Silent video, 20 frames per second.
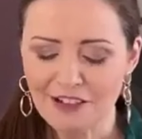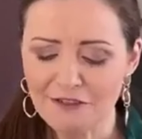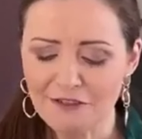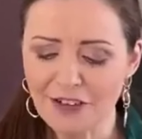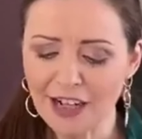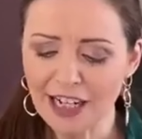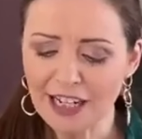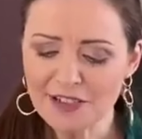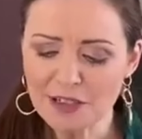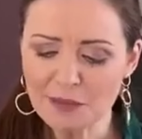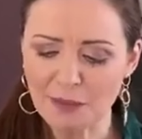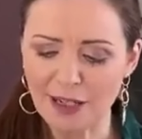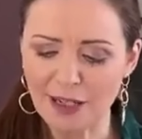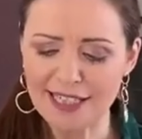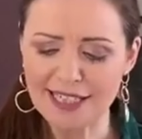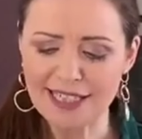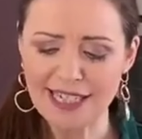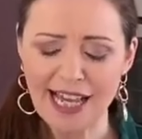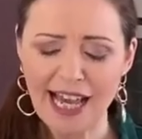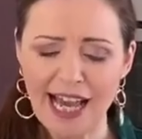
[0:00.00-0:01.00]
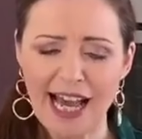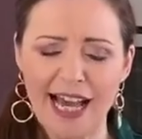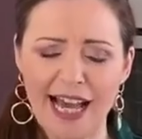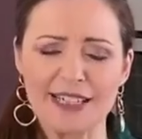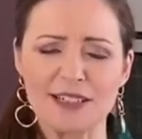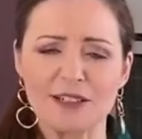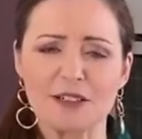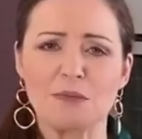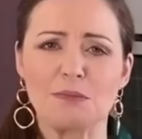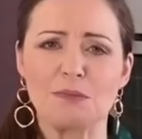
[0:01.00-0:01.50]
5 spice
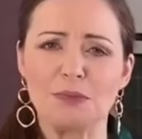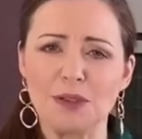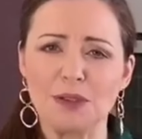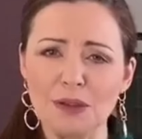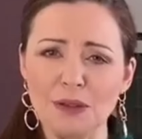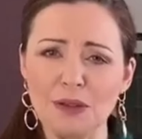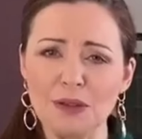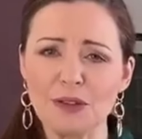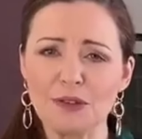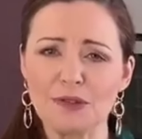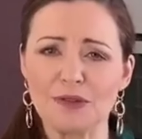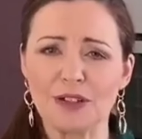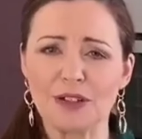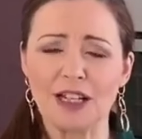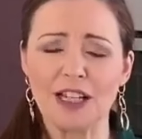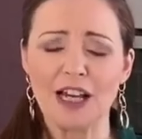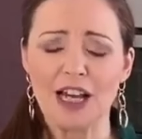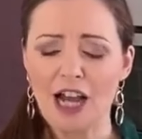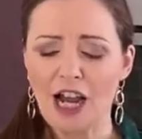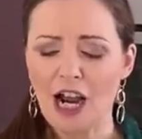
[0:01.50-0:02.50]
has this beautiful